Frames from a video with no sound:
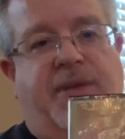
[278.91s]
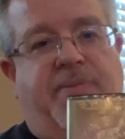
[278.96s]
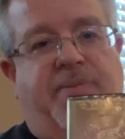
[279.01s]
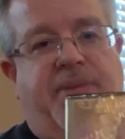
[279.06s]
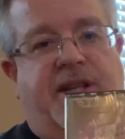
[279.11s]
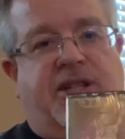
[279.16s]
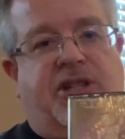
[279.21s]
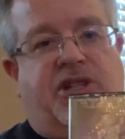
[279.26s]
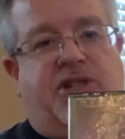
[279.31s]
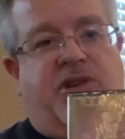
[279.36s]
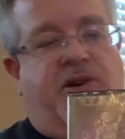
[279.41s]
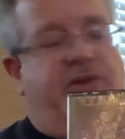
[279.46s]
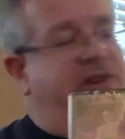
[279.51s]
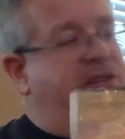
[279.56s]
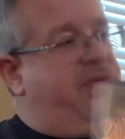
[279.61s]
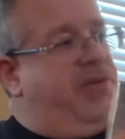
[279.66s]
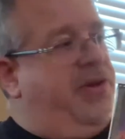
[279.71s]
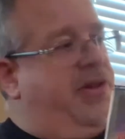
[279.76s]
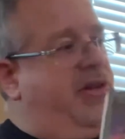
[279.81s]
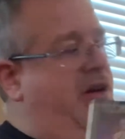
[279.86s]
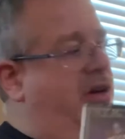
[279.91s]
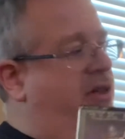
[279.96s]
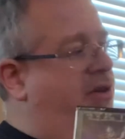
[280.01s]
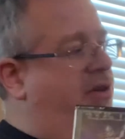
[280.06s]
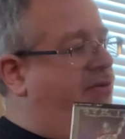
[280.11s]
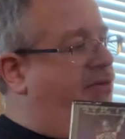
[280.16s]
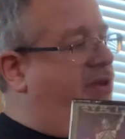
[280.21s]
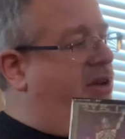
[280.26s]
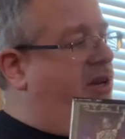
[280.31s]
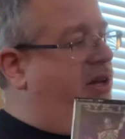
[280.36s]
I meant to show these with the
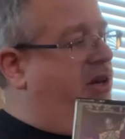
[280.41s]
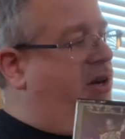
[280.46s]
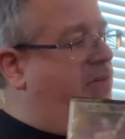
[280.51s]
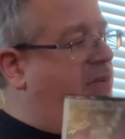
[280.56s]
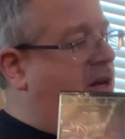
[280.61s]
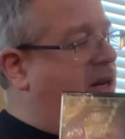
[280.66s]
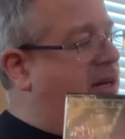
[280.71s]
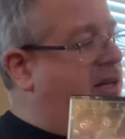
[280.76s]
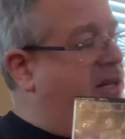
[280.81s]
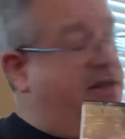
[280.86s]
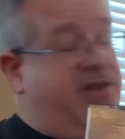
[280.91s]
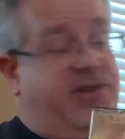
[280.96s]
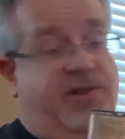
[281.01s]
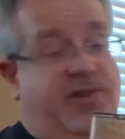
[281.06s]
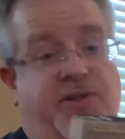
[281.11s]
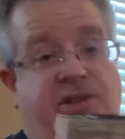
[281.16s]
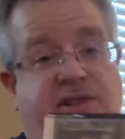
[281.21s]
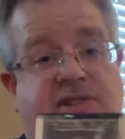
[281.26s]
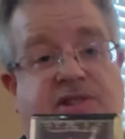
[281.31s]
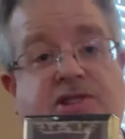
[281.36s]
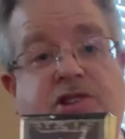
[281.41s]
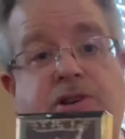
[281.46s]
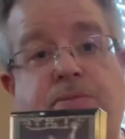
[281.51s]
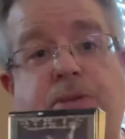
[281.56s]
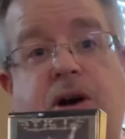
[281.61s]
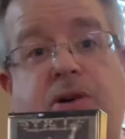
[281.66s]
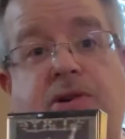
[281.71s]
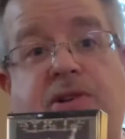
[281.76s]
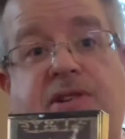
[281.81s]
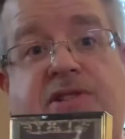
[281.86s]
other video, but I didn't. So this is your
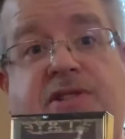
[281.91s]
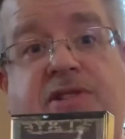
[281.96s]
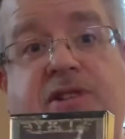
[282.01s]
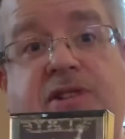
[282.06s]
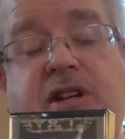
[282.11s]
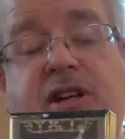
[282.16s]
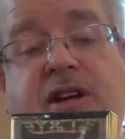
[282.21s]
bonus.